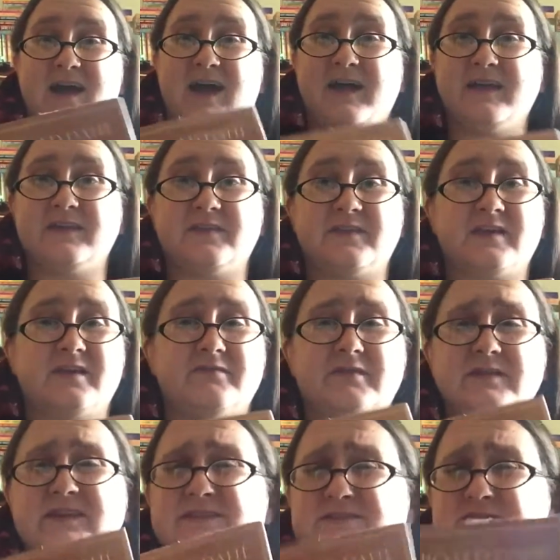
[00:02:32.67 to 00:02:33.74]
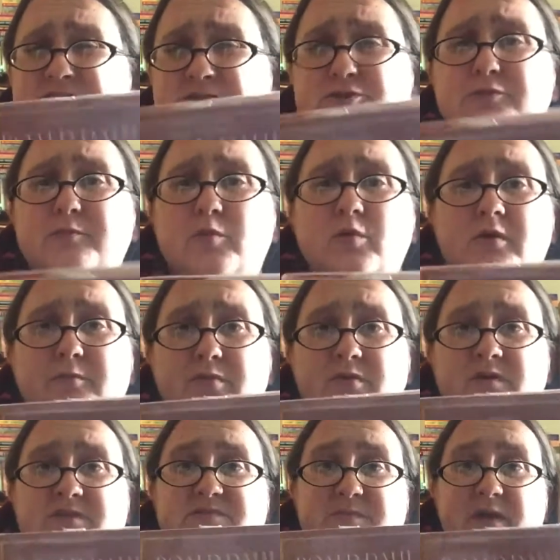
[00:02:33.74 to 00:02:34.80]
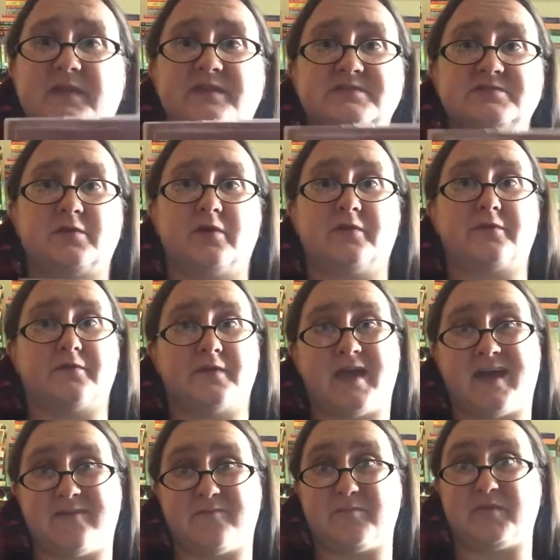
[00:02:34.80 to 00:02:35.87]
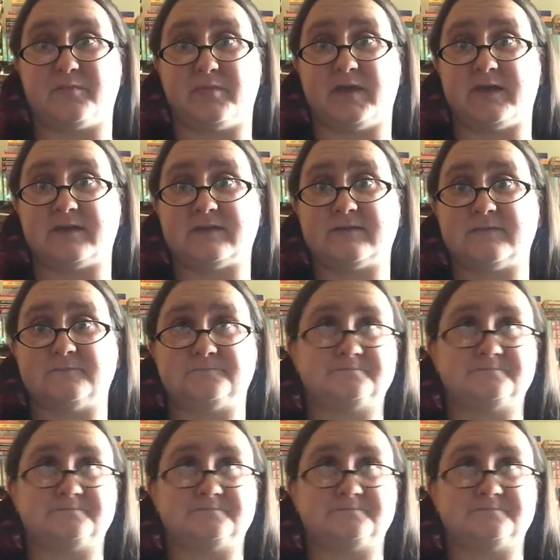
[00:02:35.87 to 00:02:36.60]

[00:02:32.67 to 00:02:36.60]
I can think of at least 2 more books by this author that have been banned.